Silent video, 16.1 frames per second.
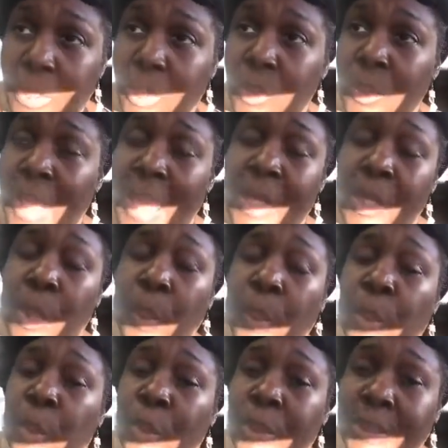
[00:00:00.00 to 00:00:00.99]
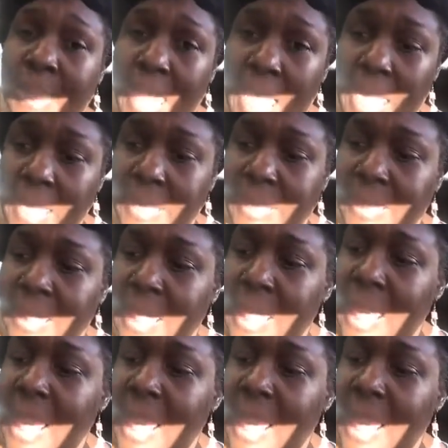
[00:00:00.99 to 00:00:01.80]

do not know your status.